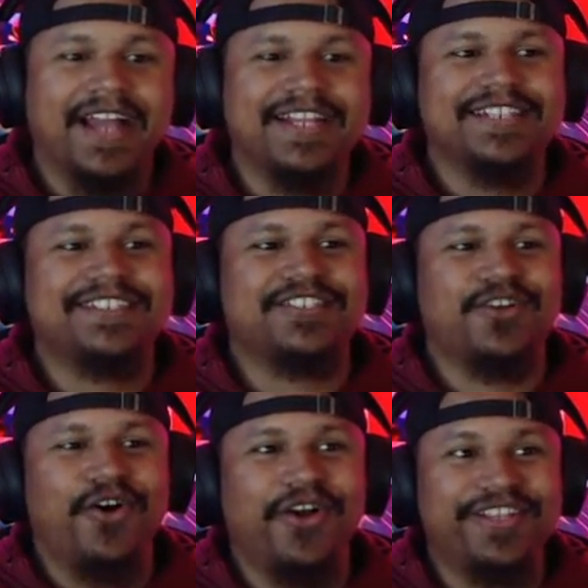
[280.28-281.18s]
he's
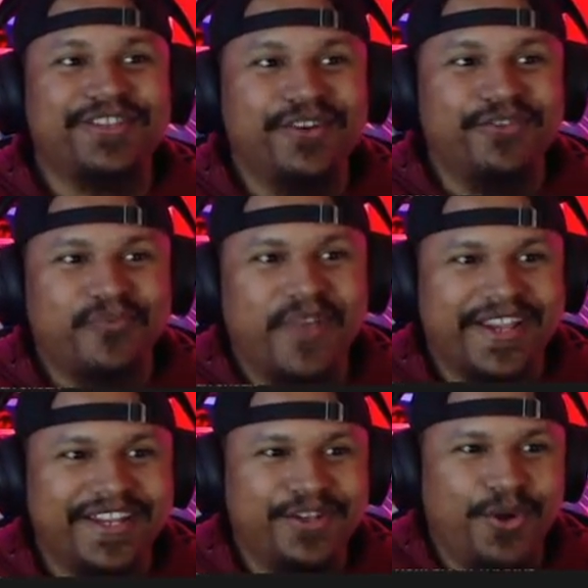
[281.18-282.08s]
slowing through the
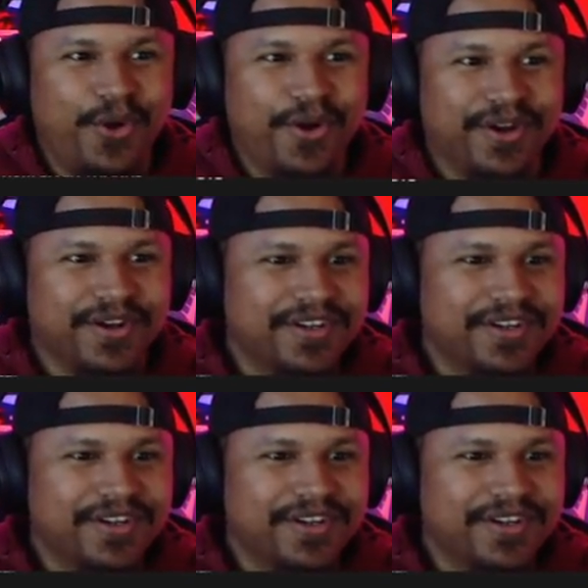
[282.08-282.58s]
fucking door.